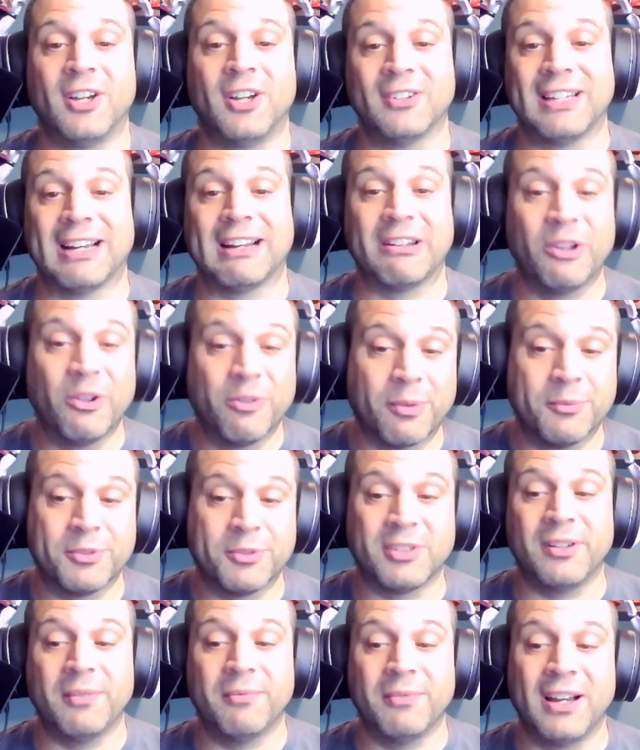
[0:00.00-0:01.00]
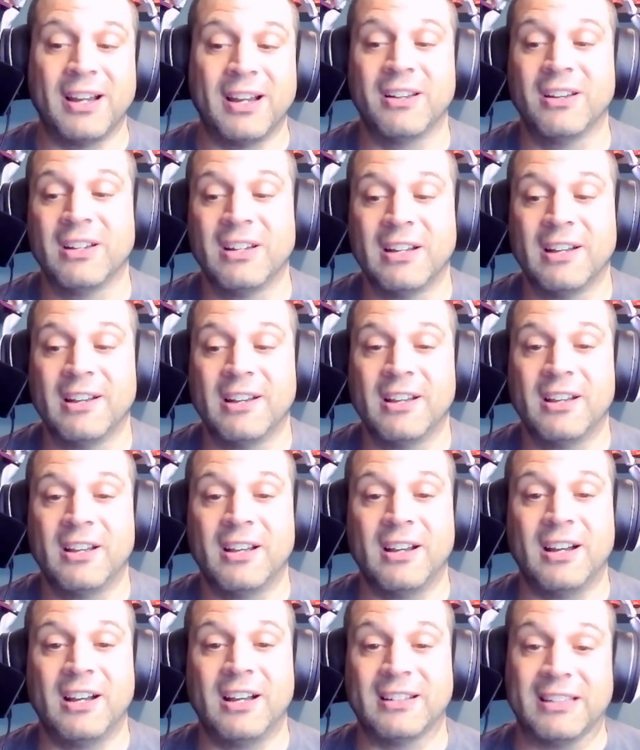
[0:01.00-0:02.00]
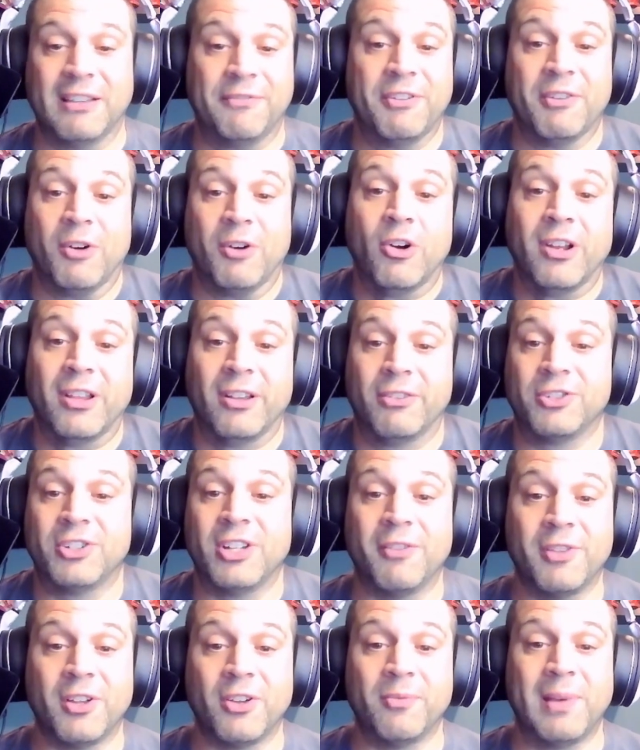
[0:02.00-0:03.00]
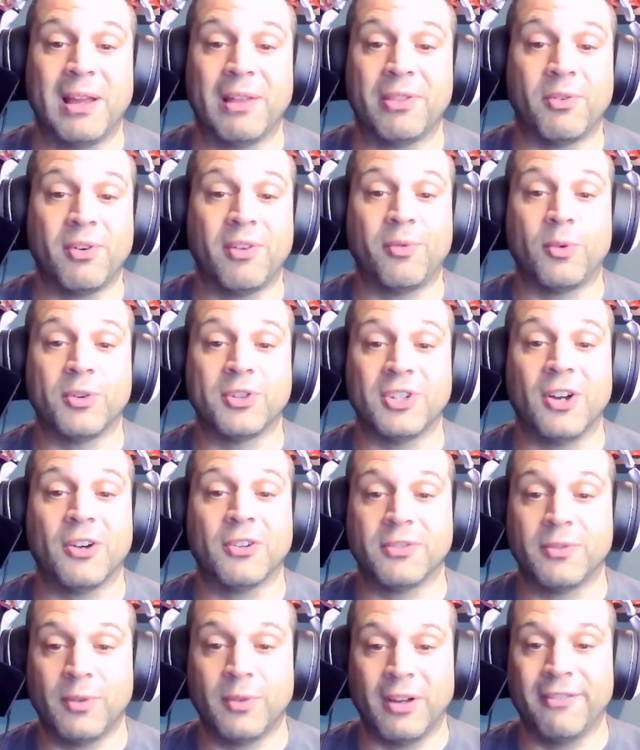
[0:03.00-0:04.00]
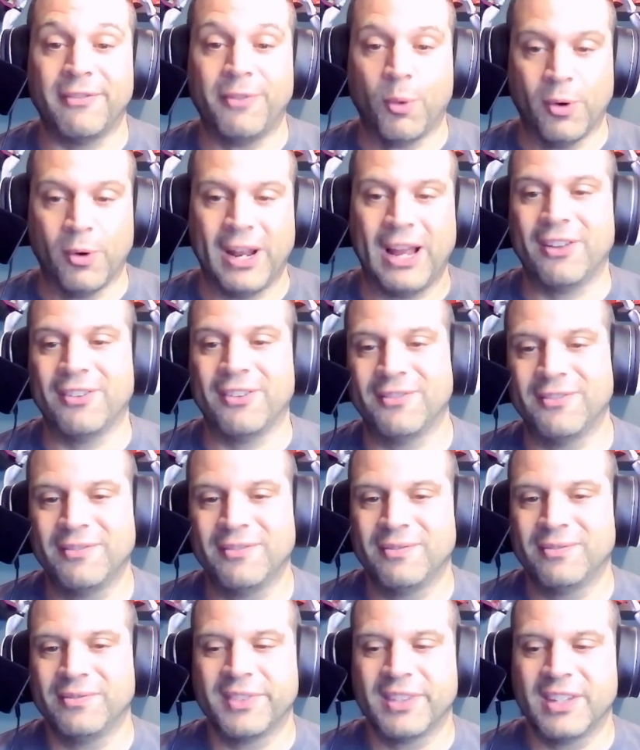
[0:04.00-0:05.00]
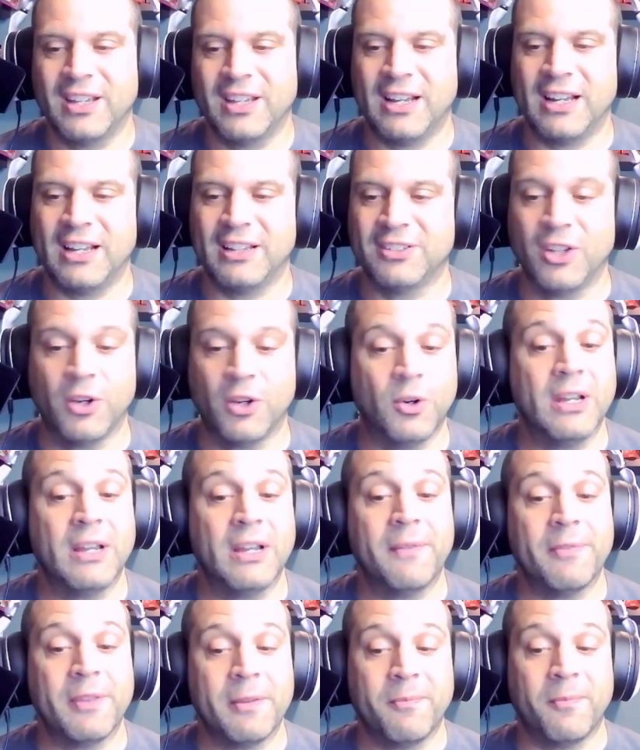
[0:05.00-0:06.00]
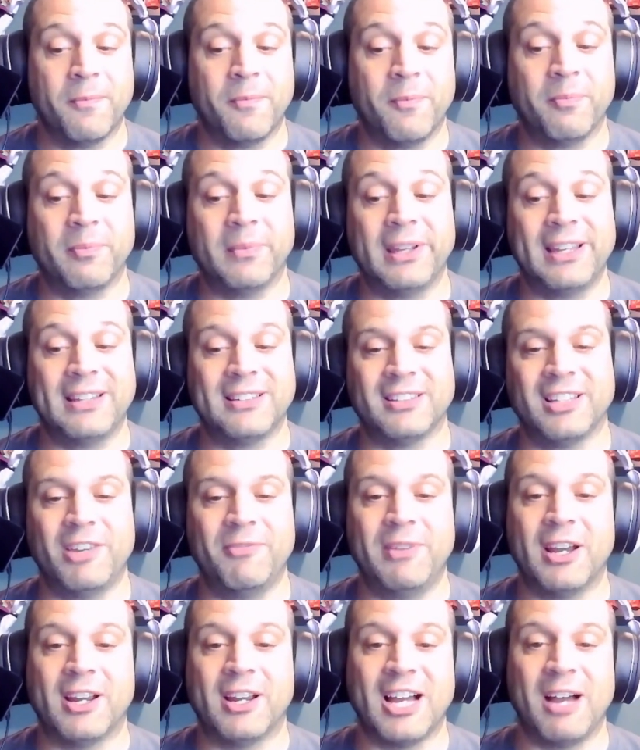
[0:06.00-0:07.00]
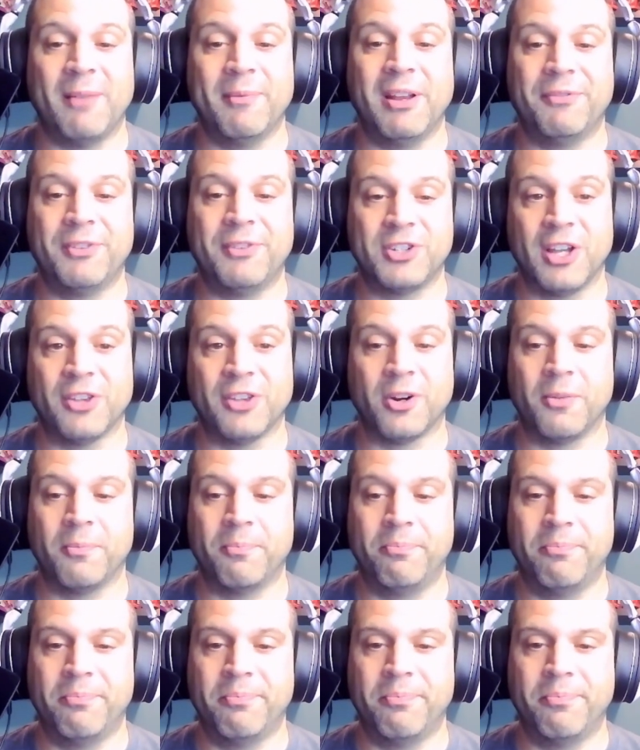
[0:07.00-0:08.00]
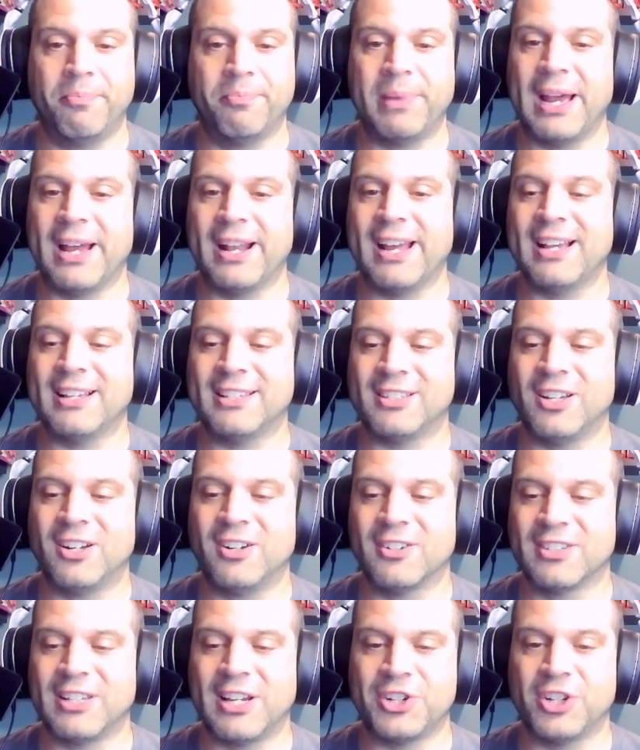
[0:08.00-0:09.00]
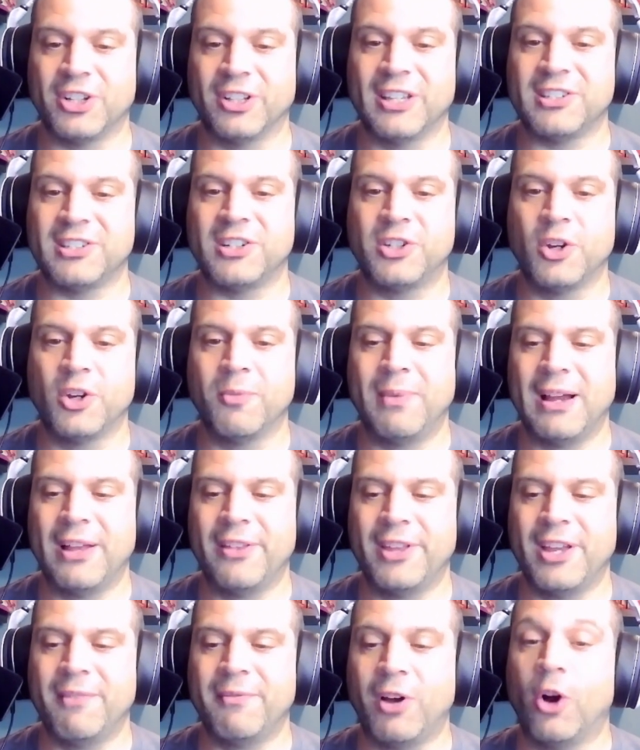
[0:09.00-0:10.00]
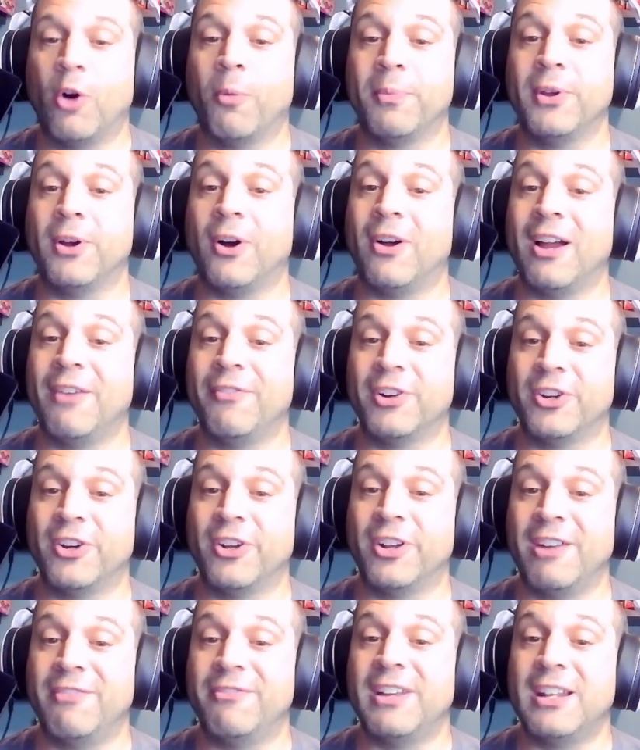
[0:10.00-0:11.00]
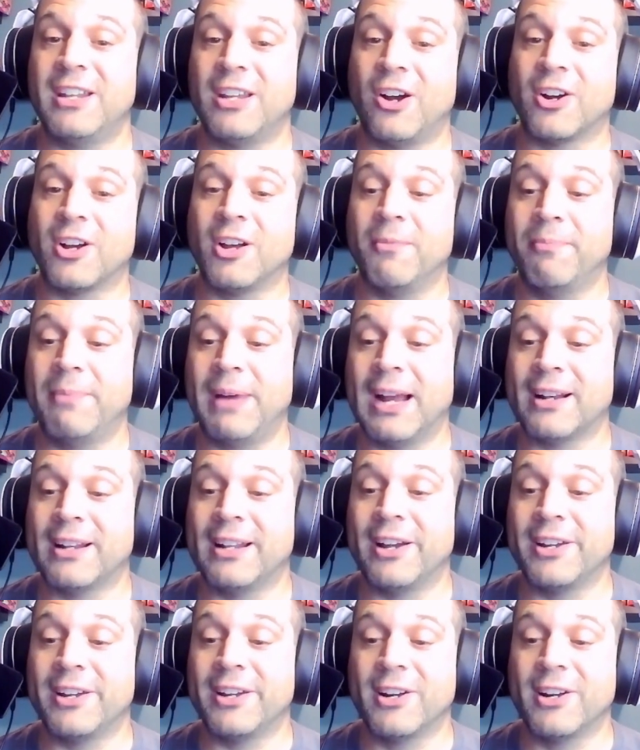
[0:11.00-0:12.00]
I can do from Slipknot because I've never heard any of their stuff. That was about 3 or 4 songs. Well, 4 now. So please leave me a comment if there's other badass songs I should listen to by them. I hope you all have a good evening. Y'all come back now. You hear?